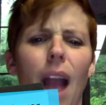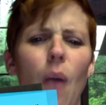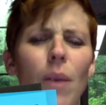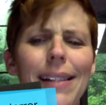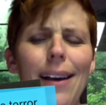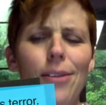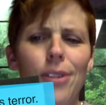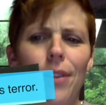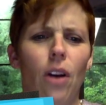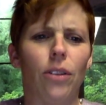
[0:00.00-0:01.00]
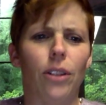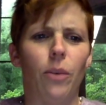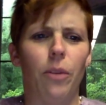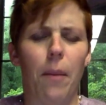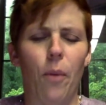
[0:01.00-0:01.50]
I went down to the altar
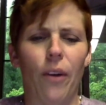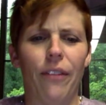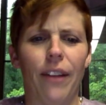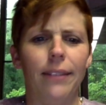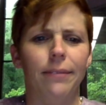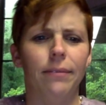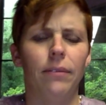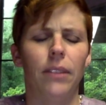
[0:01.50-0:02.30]
with my boyfriend,